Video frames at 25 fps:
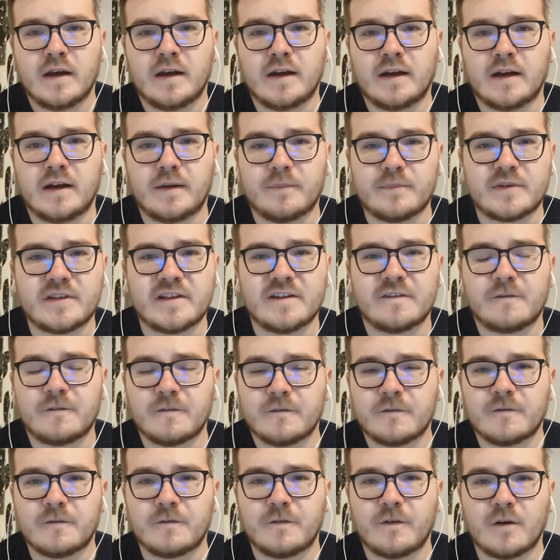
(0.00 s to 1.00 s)
um,
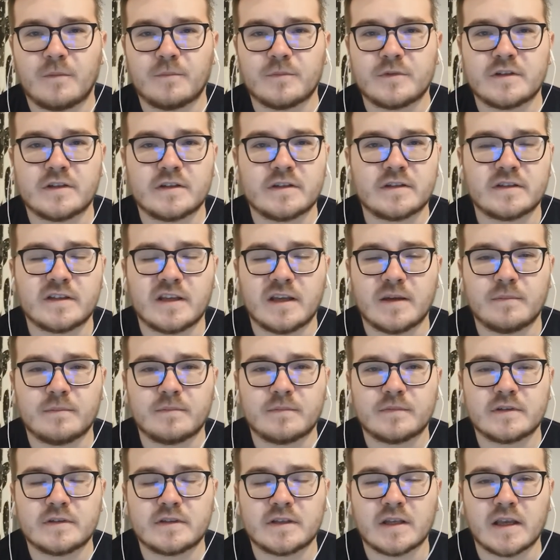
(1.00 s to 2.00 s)
different from just him
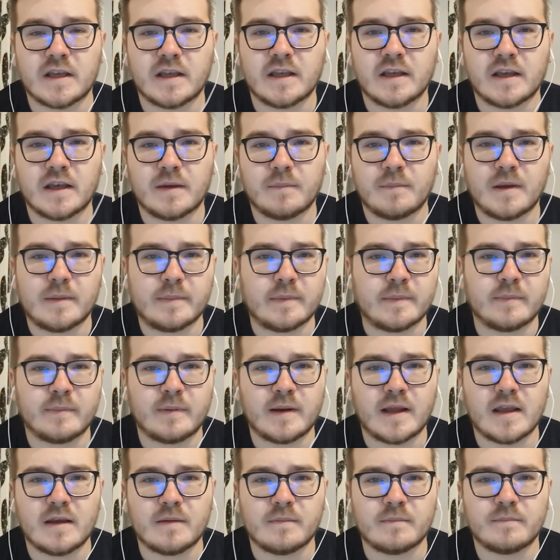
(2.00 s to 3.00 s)
singing and maybe
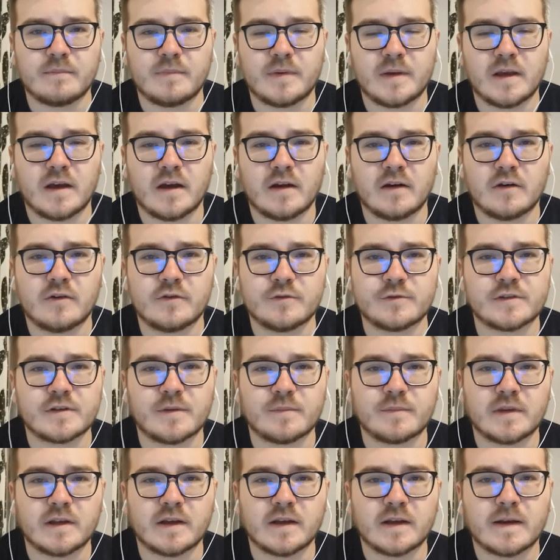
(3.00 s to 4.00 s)
playing piano or
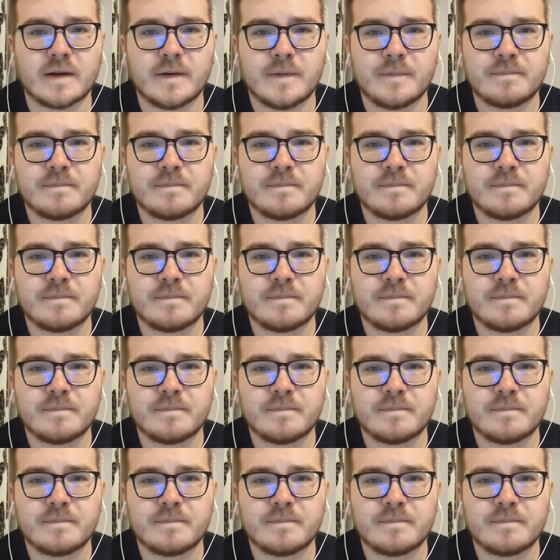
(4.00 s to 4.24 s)
something.